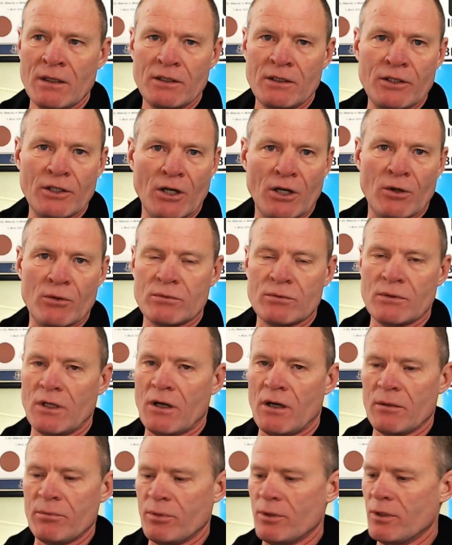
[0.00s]
you know,
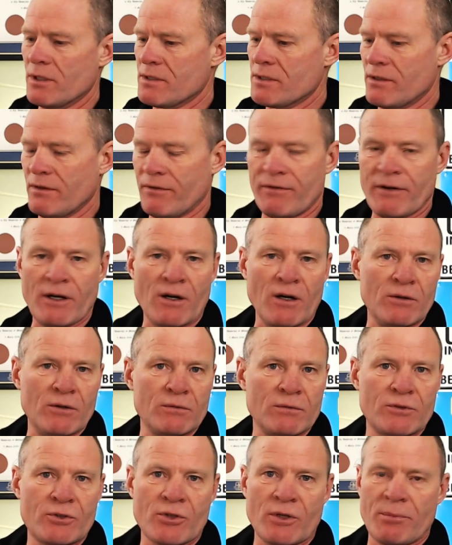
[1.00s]
logbooks. They are figuring
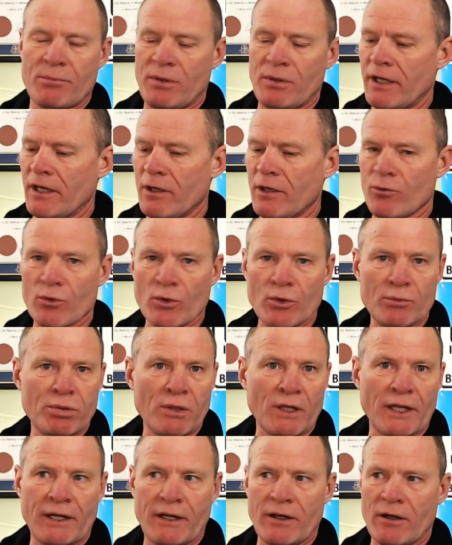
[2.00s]
out trip planning, route
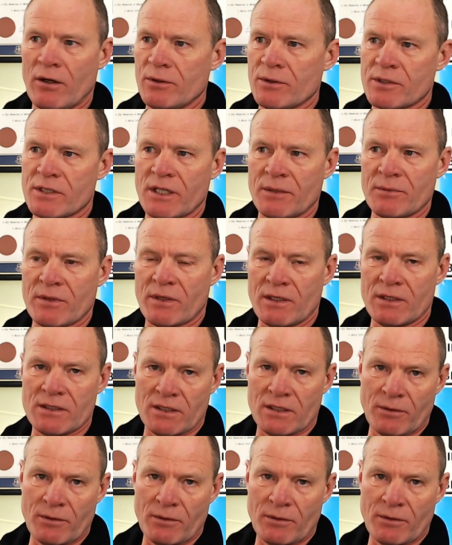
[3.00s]
planning, all those types of things.